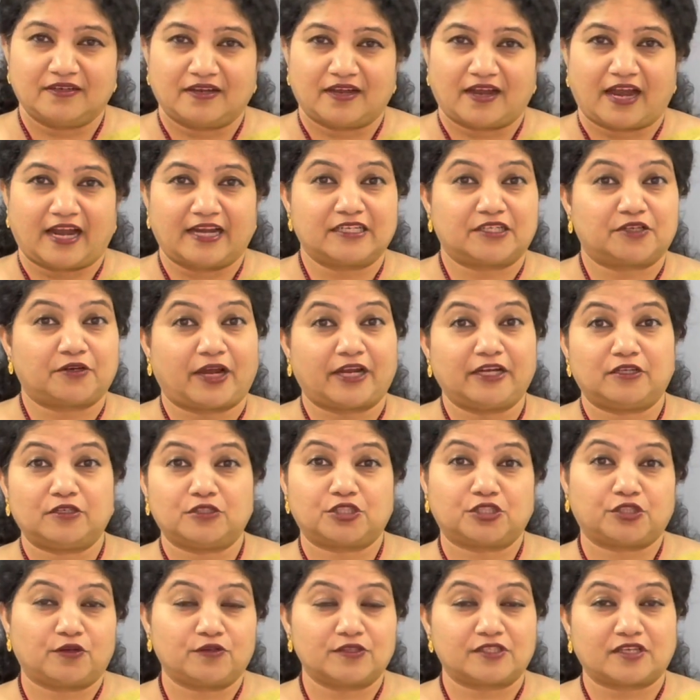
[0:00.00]
I try to
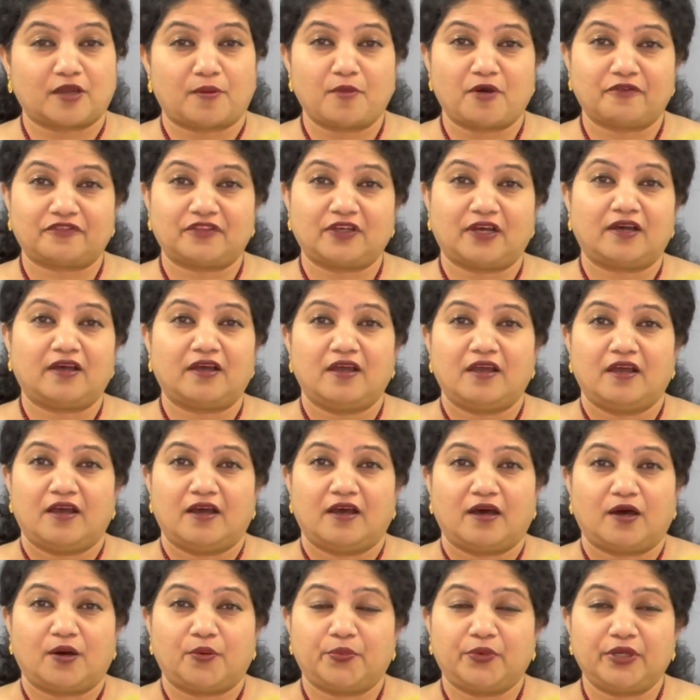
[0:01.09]
show some of the
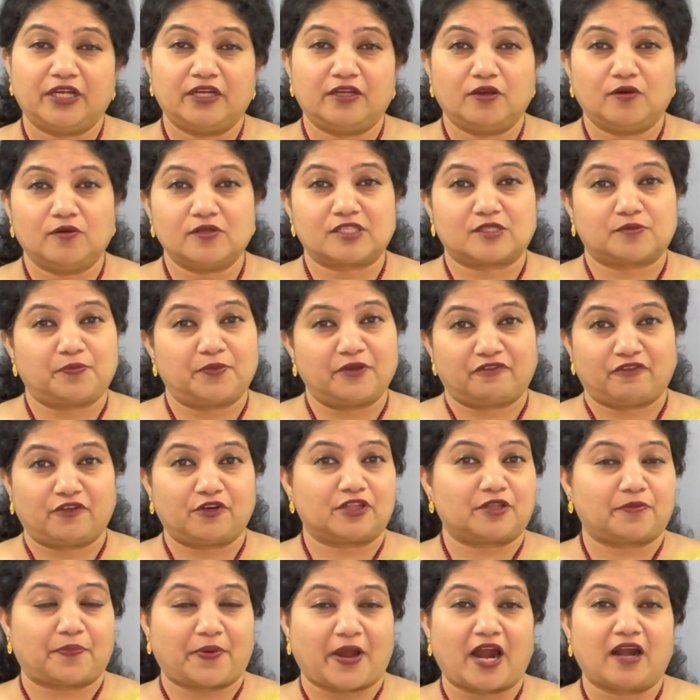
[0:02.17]
videos before
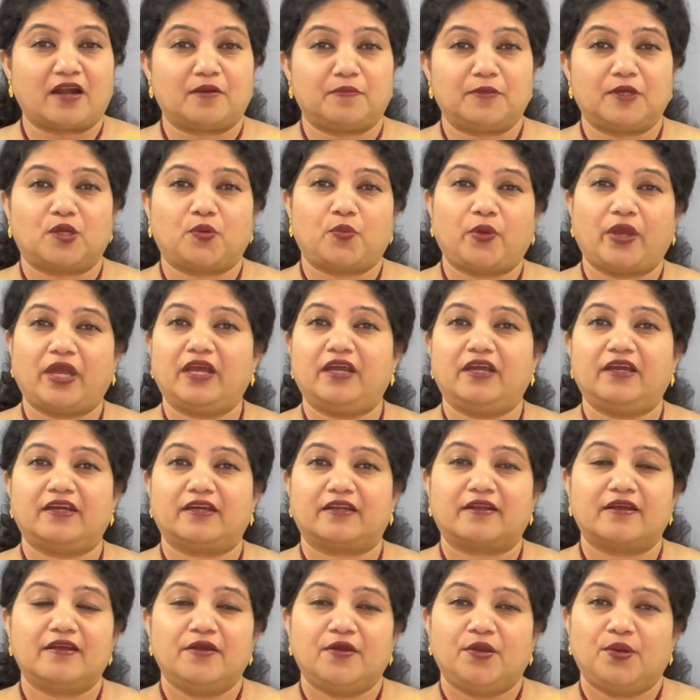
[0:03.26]
the pandemic where
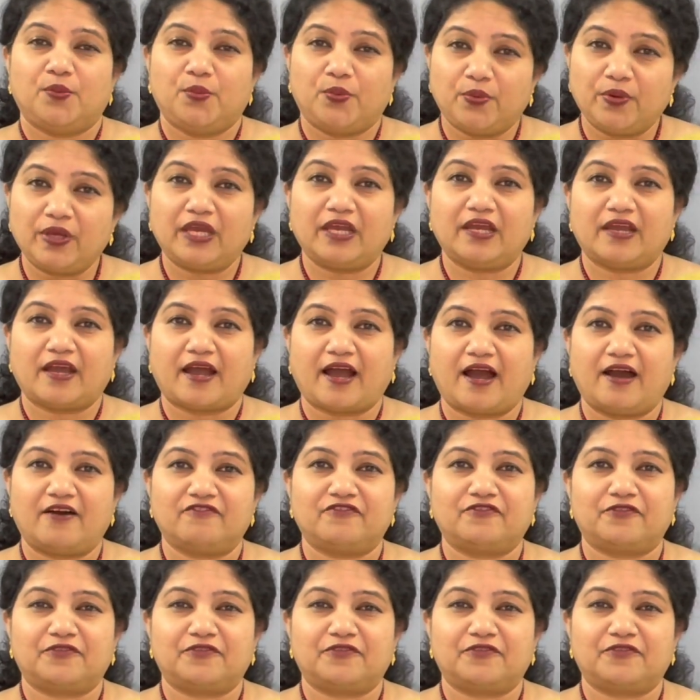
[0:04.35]
we have